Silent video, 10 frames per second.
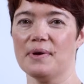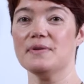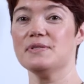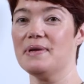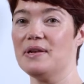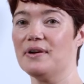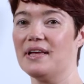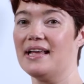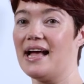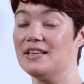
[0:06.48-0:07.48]
we're going to be
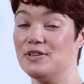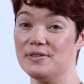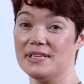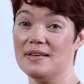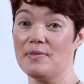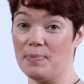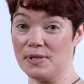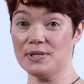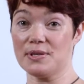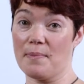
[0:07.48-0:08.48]
looking at using the
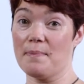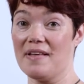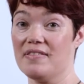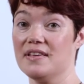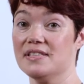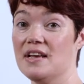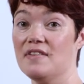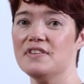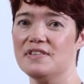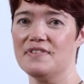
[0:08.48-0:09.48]
bus stop method
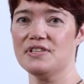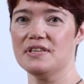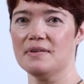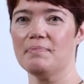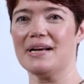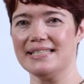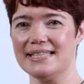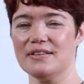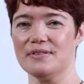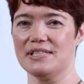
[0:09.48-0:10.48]
for division by
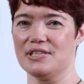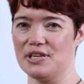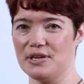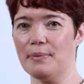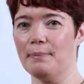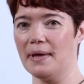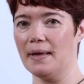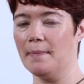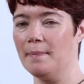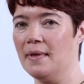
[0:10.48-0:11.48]
single digit
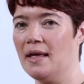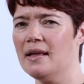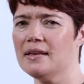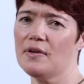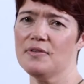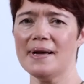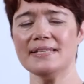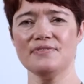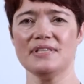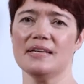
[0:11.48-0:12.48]
number. Now you
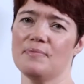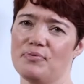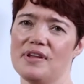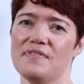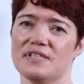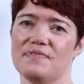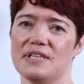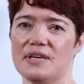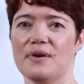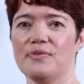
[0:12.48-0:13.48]
might have seen in previous
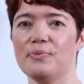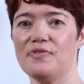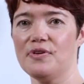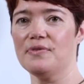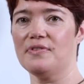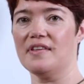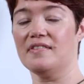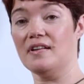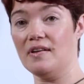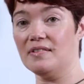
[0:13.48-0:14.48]
videos we've used
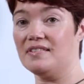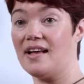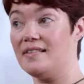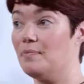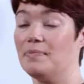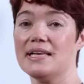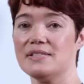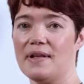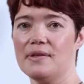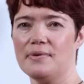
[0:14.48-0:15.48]
this alongside some
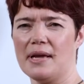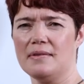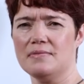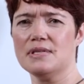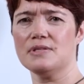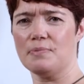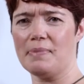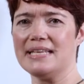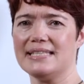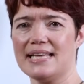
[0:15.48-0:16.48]
place value counters or
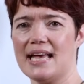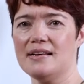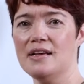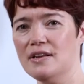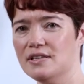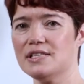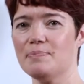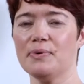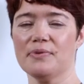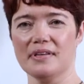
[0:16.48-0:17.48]
base 10 to
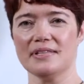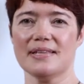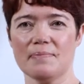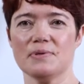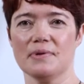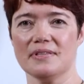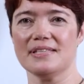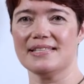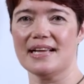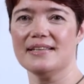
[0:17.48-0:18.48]
support the conceptual
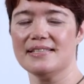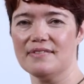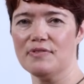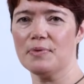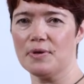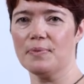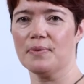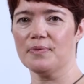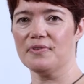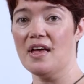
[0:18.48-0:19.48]
understanding for
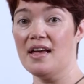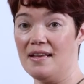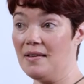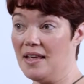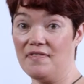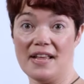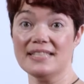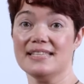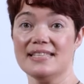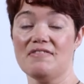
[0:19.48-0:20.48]
pupils. If
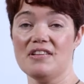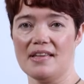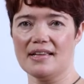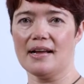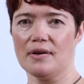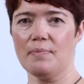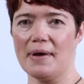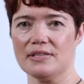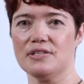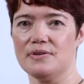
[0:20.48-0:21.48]
necessary they can go
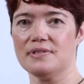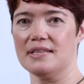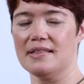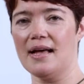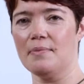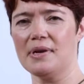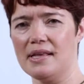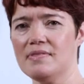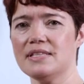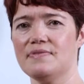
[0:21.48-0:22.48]
back to using that, but
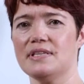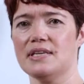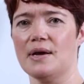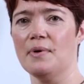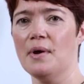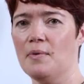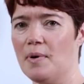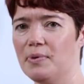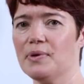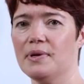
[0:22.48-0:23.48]
in this video
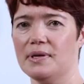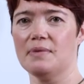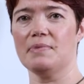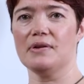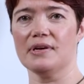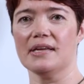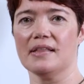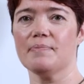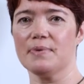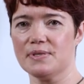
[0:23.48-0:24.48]
we're purely going to be looking
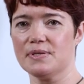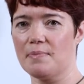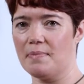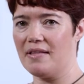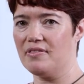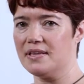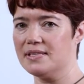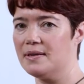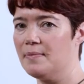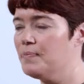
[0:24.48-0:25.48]
at the bus stop
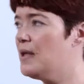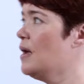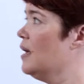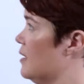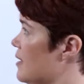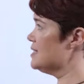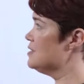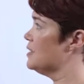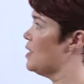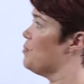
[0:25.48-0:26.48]
method. Let's
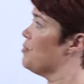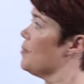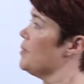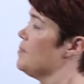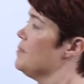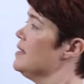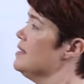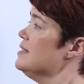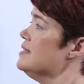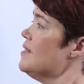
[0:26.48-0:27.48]
look at our problem.
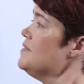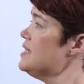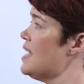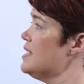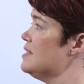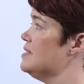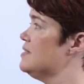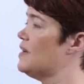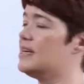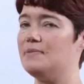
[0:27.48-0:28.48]
78
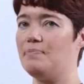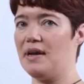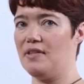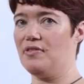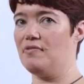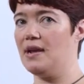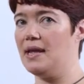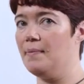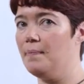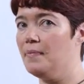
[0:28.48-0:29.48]
divided by
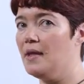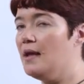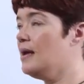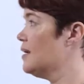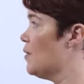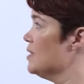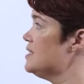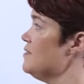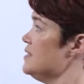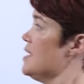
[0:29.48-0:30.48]
3. Now our
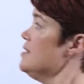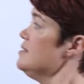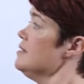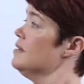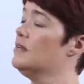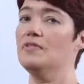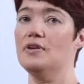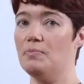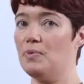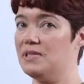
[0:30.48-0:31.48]
dividend, the
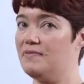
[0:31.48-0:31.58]
number we're